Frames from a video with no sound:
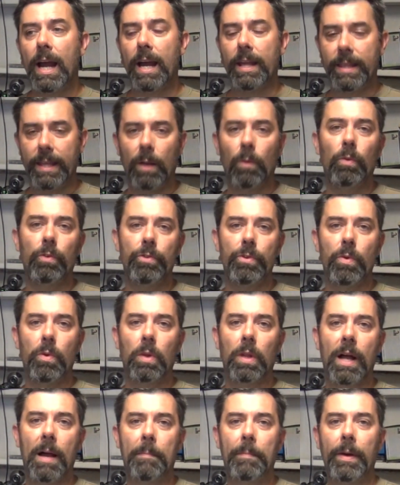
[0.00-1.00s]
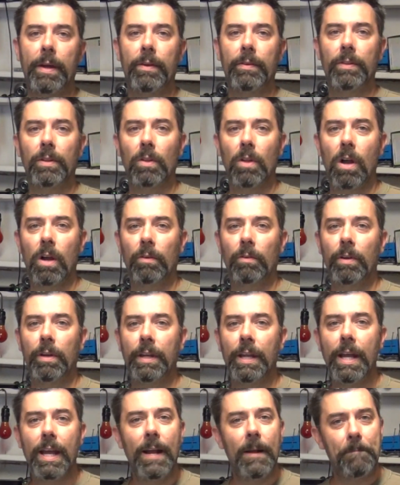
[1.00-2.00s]
I think we'll do a lot better in the long
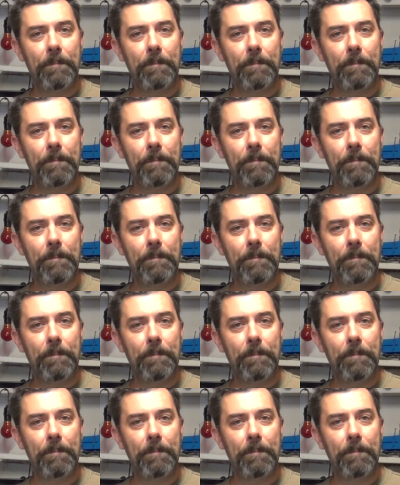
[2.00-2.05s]
run.